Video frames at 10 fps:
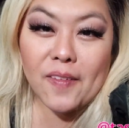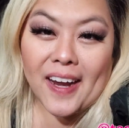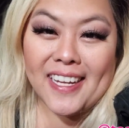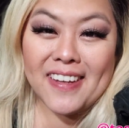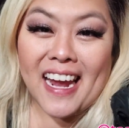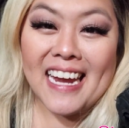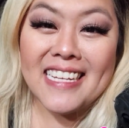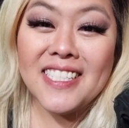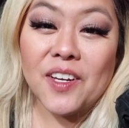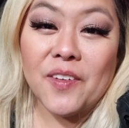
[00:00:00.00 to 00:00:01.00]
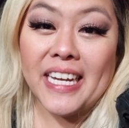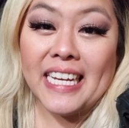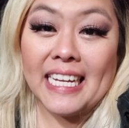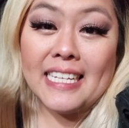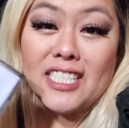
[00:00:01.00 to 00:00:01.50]
right, you guys, so
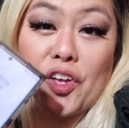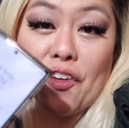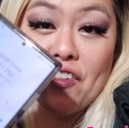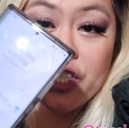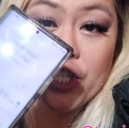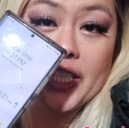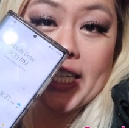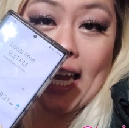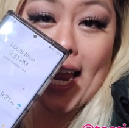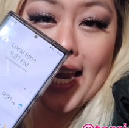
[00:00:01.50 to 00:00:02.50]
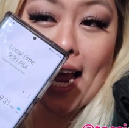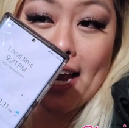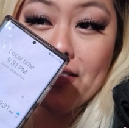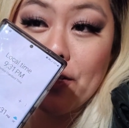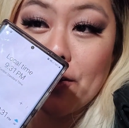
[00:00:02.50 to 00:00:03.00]
it is officially
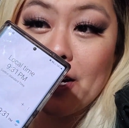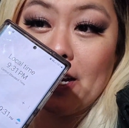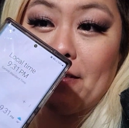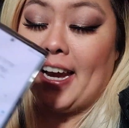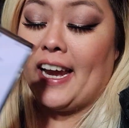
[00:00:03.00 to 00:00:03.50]
9:30 right